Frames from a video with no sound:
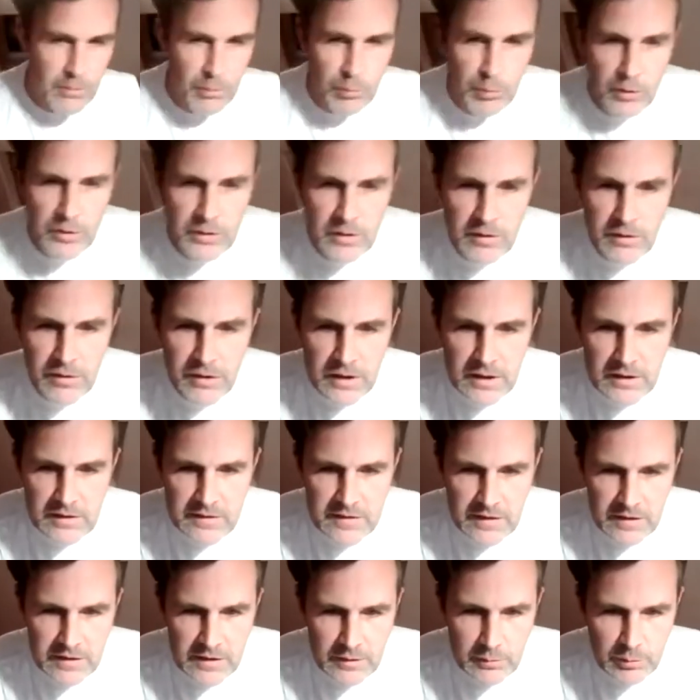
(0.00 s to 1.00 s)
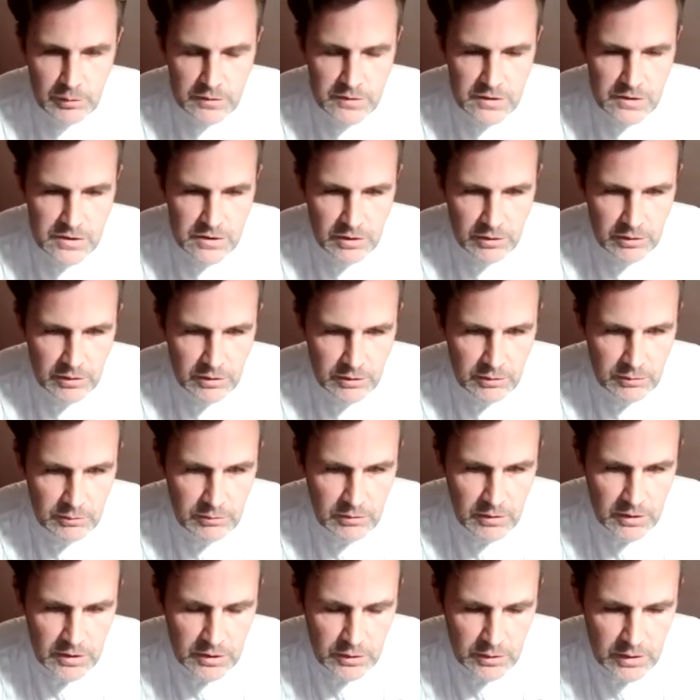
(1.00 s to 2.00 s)
one thing that I did want to show you
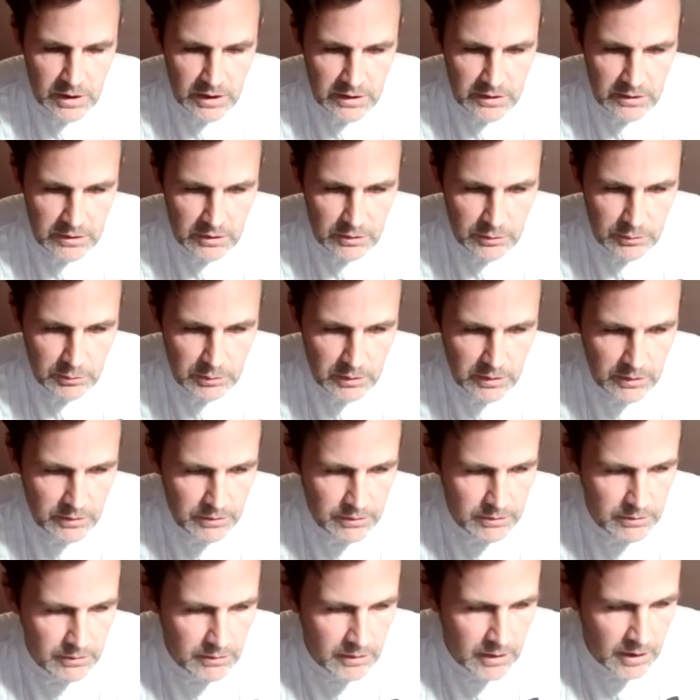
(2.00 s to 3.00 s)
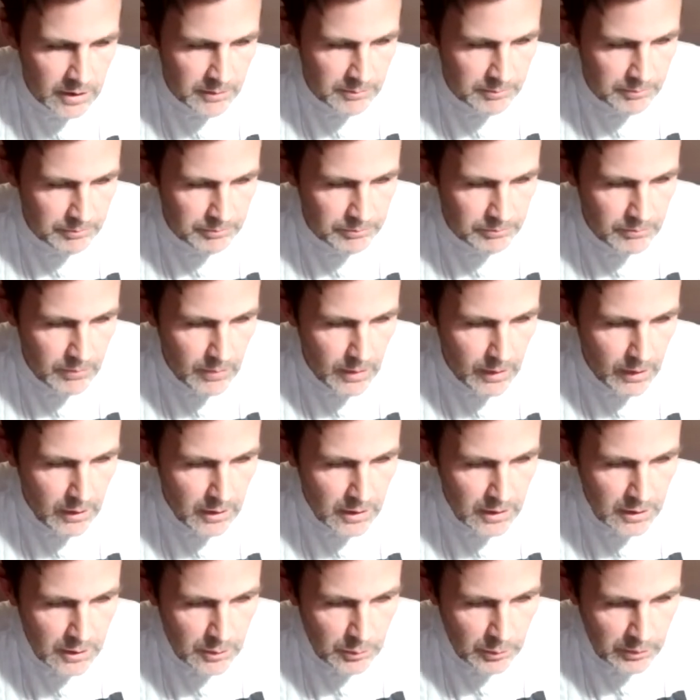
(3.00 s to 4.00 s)
that you can do with
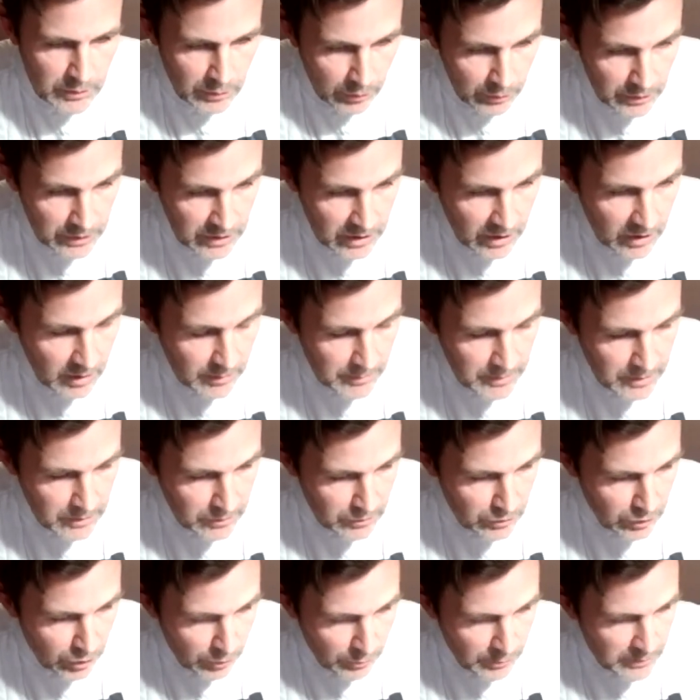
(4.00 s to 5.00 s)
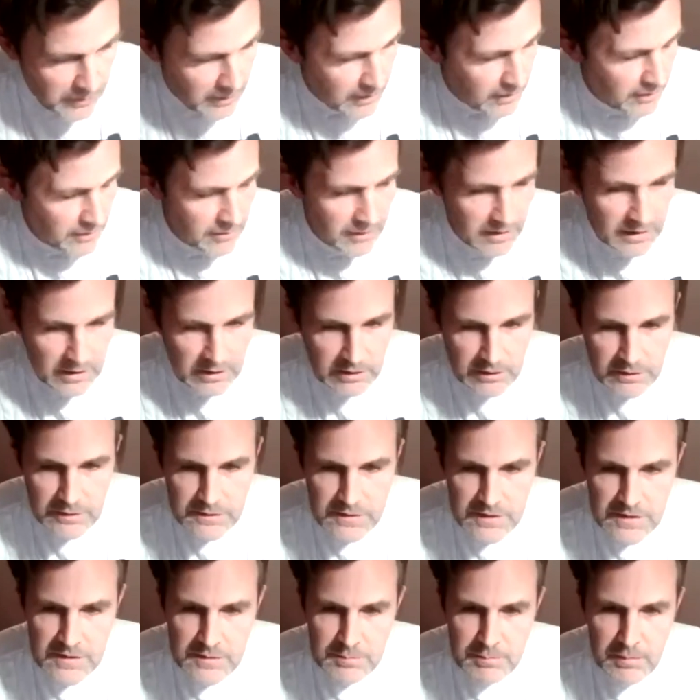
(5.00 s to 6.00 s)
origami and not with anything else
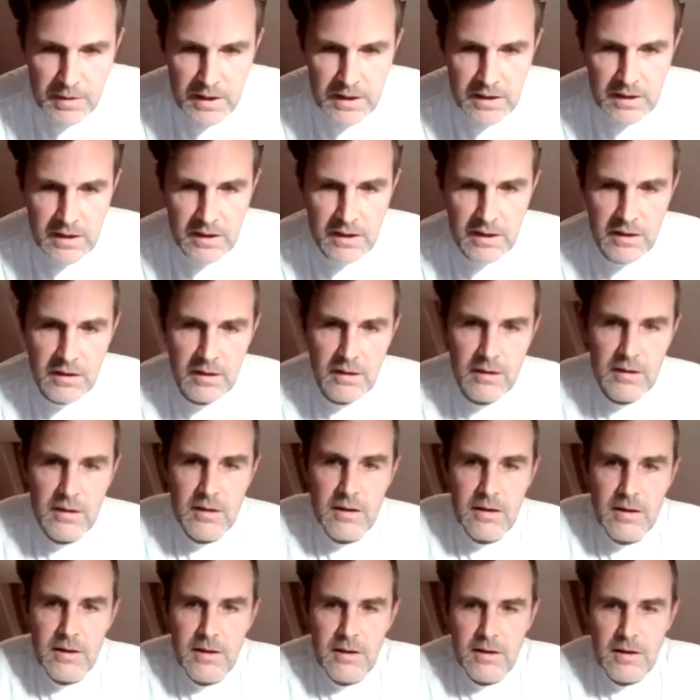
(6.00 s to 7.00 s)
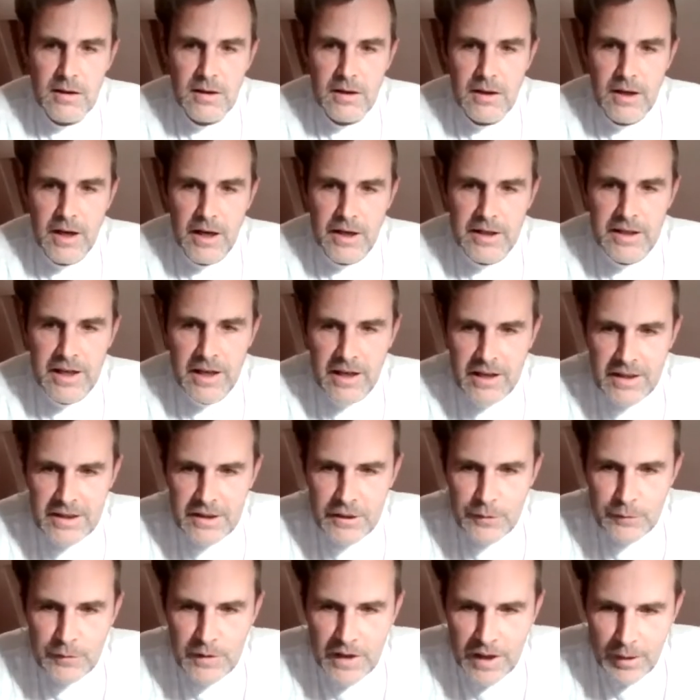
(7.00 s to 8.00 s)
is making a kind
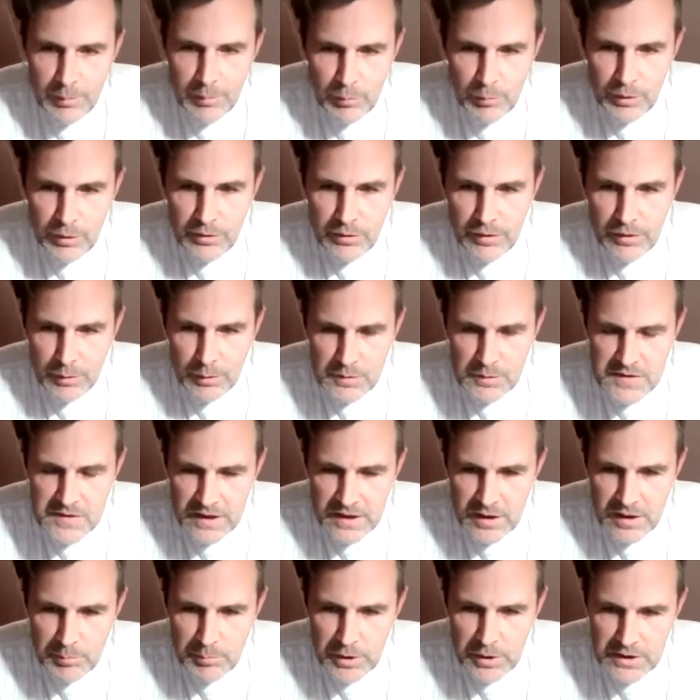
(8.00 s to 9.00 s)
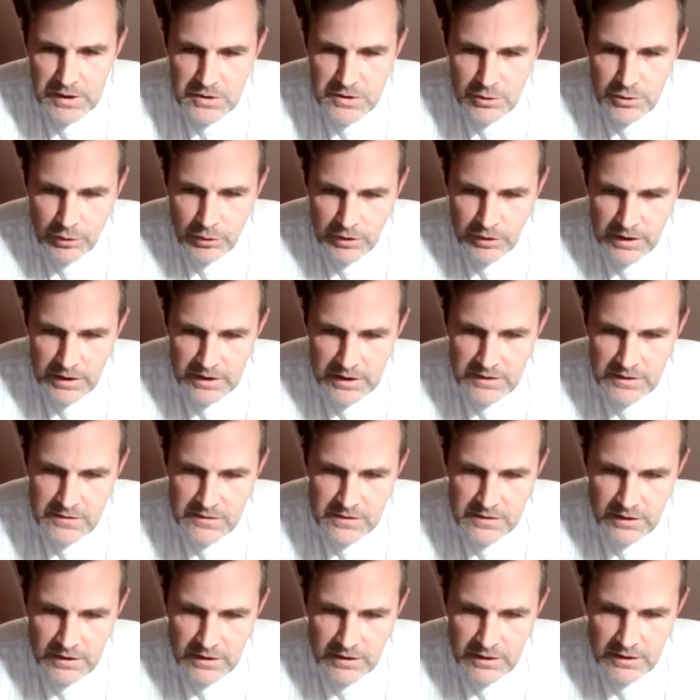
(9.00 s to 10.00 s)
of camera that will take a picture on the
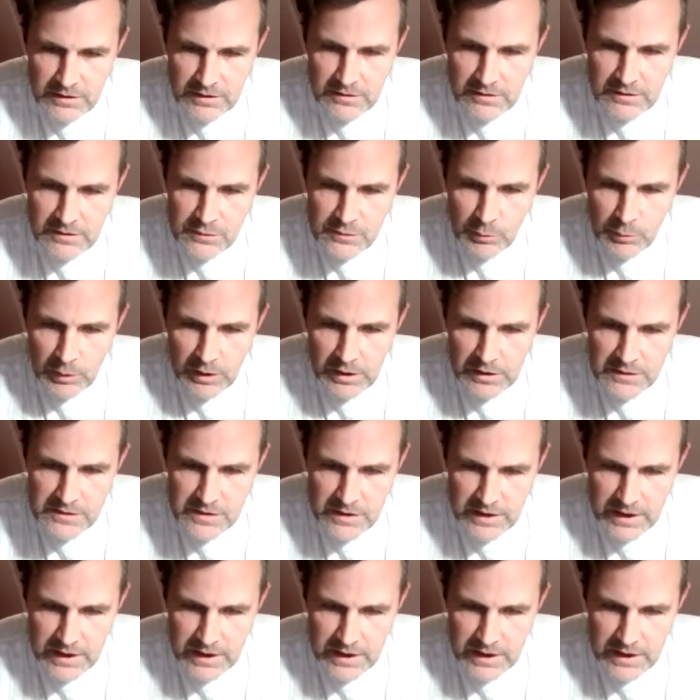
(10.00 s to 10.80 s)
inside as well as the